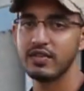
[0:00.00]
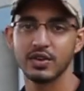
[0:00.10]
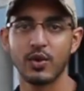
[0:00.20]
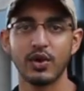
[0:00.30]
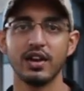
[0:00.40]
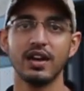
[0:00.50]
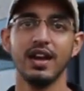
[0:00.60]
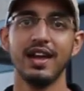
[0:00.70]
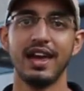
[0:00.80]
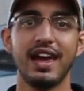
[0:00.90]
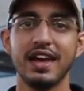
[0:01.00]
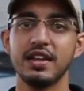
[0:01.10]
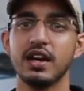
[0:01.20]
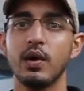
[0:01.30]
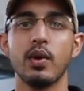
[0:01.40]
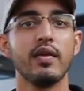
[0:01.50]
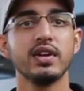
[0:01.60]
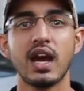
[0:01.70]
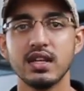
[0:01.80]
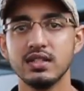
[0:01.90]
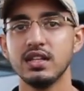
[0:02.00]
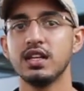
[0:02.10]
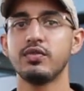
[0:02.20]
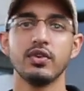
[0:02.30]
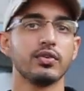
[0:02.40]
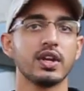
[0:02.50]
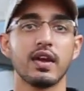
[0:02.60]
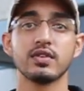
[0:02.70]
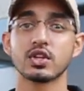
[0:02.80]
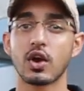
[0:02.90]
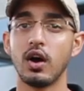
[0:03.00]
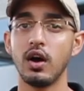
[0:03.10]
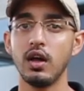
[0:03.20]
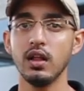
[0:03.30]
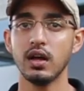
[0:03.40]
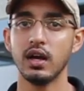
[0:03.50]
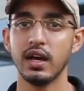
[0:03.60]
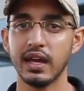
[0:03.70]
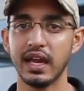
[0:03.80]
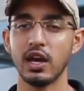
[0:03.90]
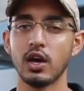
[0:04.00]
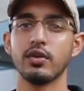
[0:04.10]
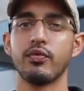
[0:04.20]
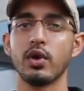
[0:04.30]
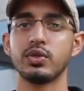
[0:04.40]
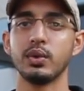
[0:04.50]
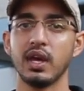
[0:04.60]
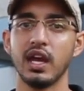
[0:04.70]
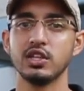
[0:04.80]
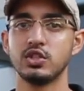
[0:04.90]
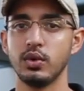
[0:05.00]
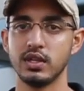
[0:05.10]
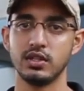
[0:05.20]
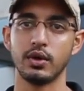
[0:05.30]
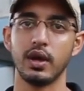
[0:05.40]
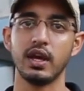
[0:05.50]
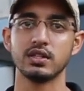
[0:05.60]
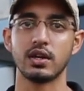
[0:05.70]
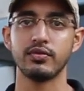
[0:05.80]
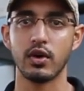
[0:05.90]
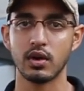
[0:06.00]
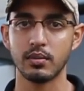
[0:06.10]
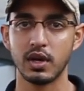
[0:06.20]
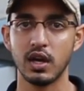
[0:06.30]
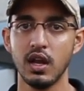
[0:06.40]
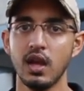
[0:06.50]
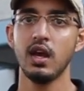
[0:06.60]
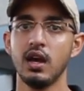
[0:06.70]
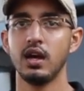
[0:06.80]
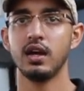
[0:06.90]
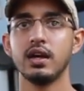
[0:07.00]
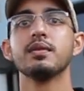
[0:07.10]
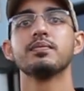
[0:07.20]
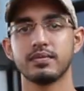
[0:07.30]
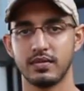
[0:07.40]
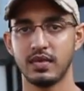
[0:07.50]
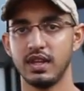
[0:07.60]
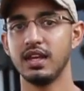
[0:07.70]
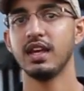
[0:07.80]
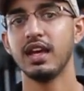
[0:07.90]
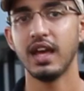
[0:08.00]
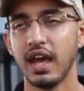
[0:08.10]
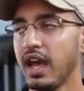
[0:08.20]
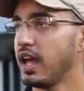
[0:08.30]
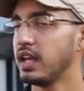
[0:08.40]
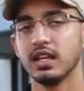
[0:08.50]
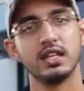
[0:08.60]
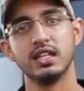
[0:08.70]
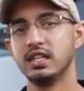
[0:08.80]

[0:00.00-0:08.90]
every corner, and whatever you guys need, feel free to give us a call. 800-438-2808 is our phone number. I'll put that phone number right here too, so it makes it easy.